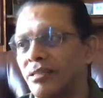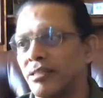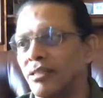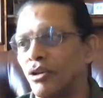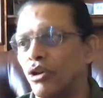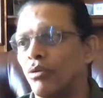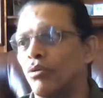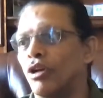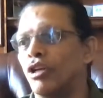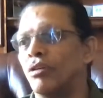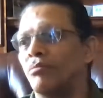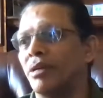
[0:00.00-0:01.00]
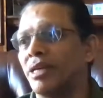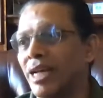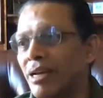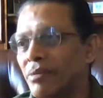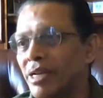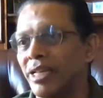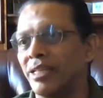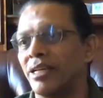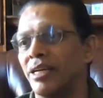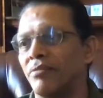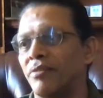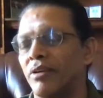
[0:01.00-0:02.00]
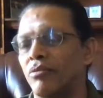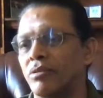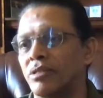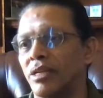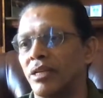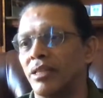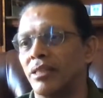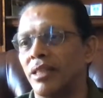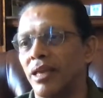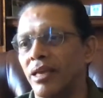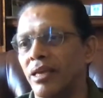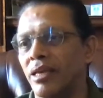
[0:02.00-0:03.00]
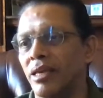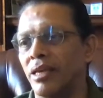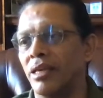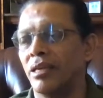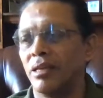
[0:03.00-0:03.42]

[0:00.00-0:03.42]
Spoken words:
low volume, but I'm hitting the high frequency. Te.